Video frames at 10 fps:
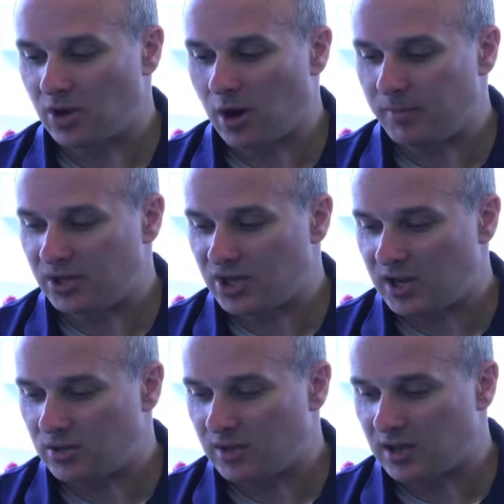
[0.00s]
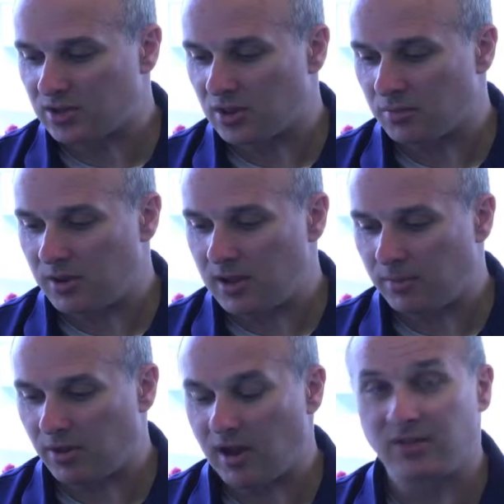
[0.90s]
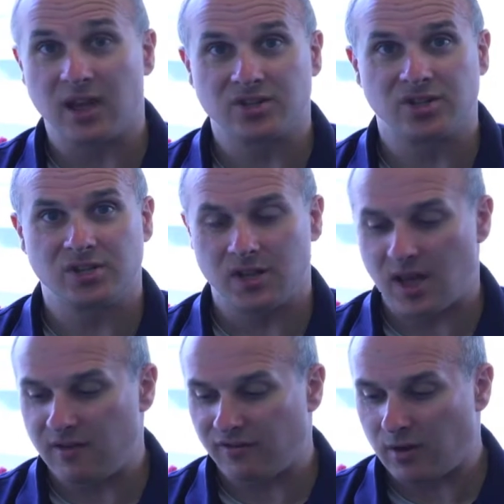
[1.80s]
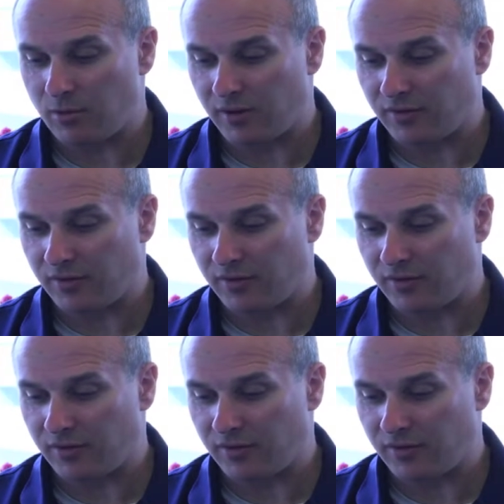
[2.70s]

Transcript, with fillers: RBJ 2003 applied the SGDA framework,